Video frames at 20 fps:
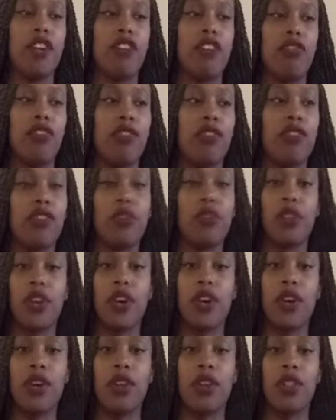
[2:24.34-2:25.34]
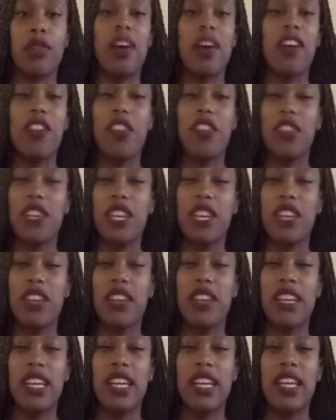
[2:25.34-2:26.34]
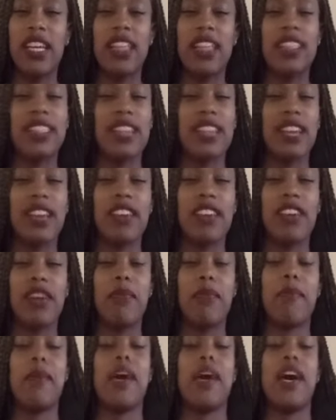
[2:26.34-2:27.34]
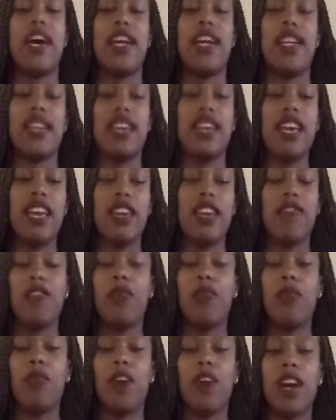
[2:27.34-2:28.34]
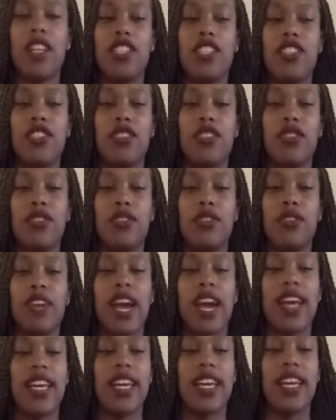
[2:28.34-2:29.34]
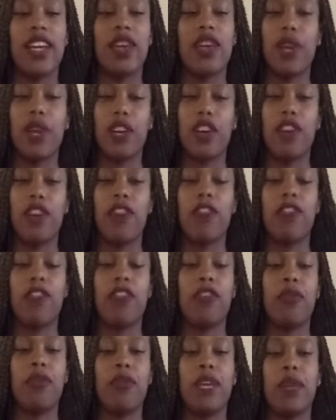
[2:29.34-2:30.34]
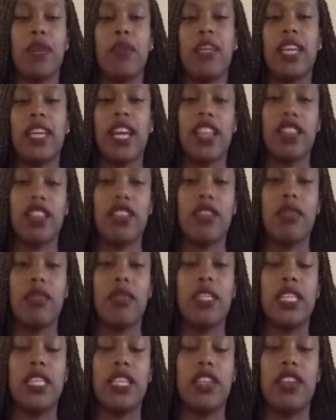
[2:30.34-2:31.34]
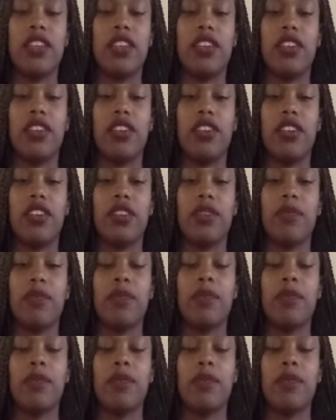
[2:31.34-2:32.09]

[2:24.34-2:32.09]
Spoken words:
review those about theory, etc. But if you want to kind of get a quick overview, be able to get through the material,